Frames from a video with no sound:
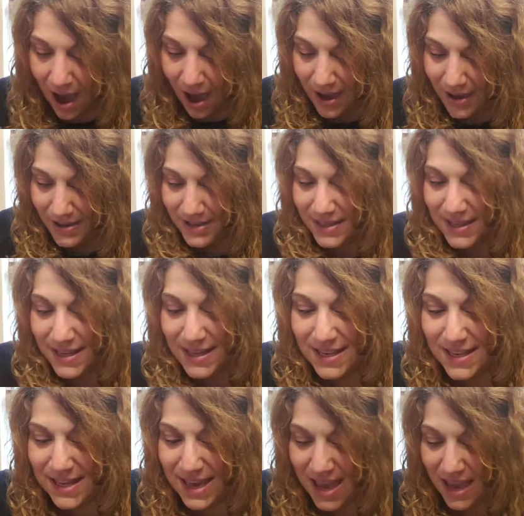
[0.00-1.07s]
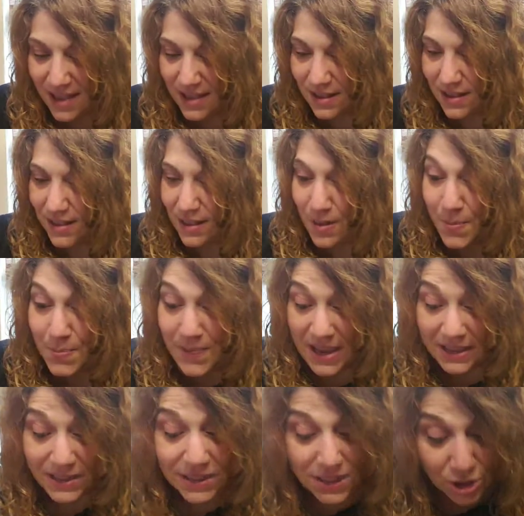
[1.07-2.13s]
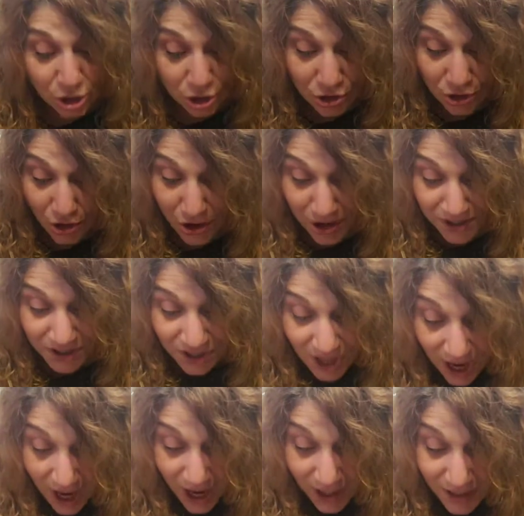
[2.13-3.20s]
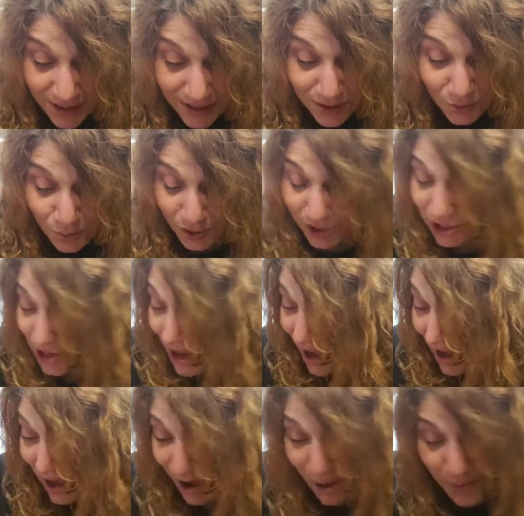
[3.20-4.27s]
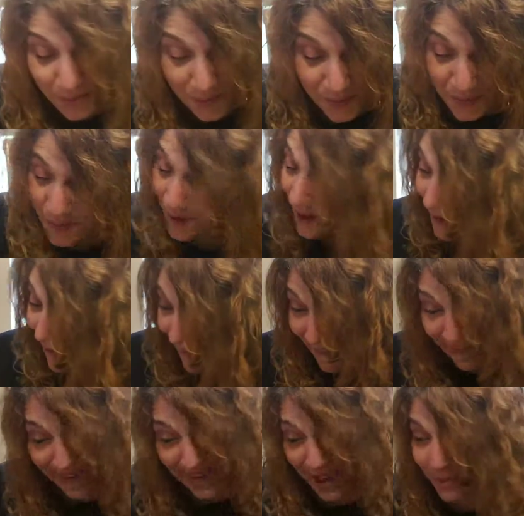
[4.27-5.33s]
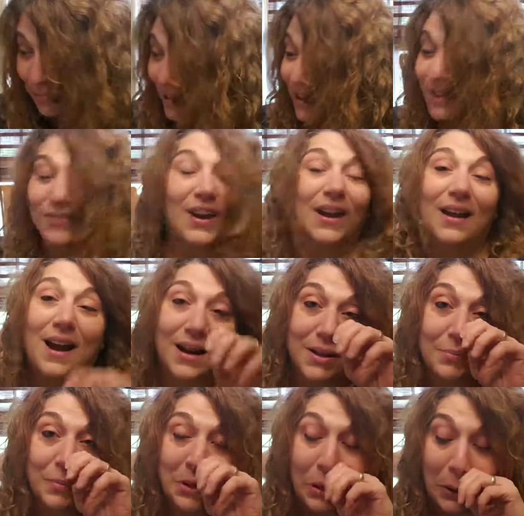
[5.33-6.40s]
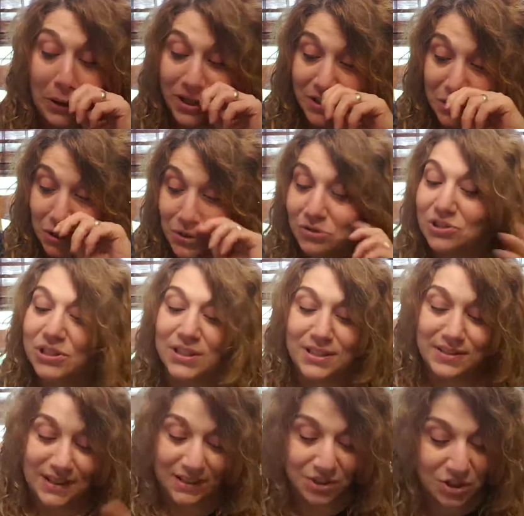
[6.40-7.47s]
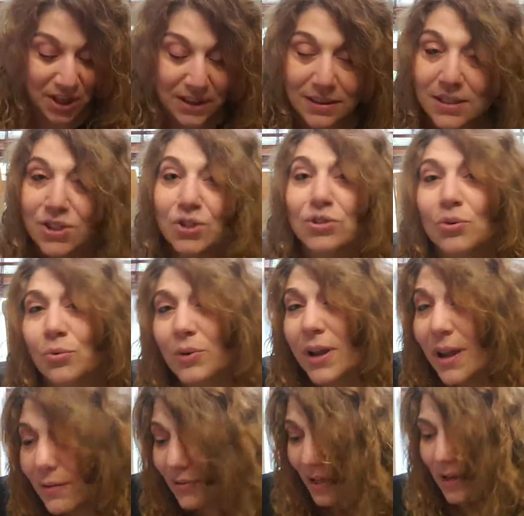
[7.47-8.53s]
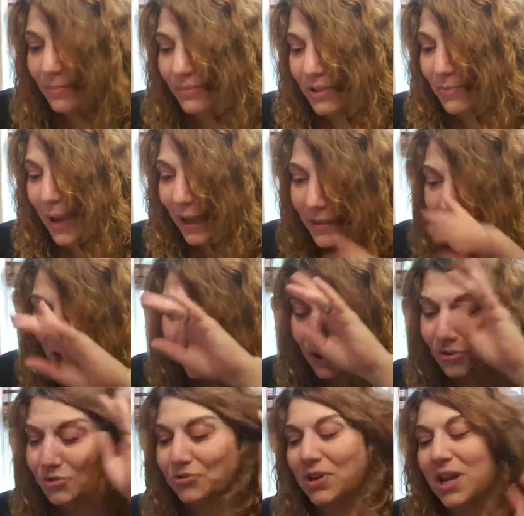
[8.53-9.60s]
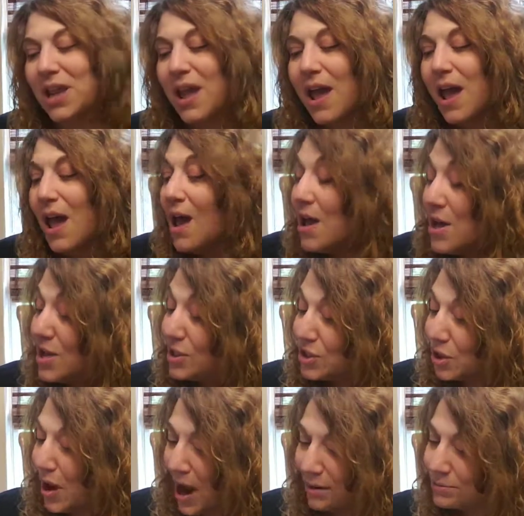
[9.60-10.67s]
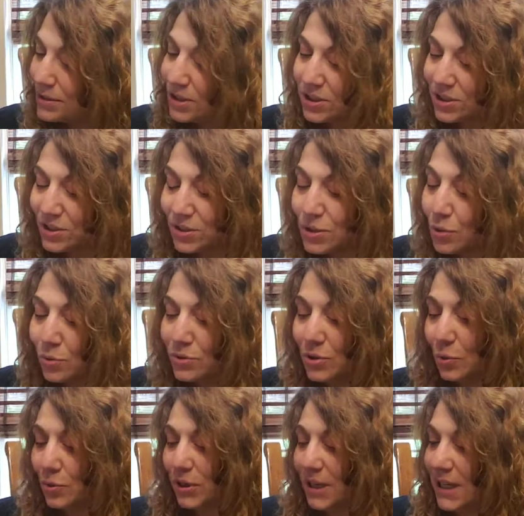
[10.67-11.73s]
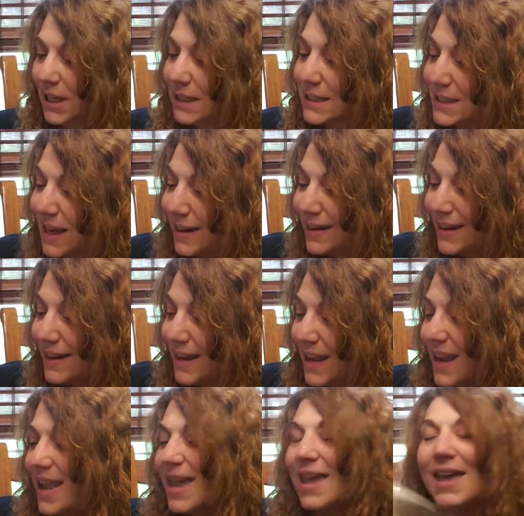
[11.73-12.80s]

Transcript: I did get the mason jar signs, which um, I can't believe I got it because usually things like this don't ever come to my Dollar Tree. So I was just so totally excited.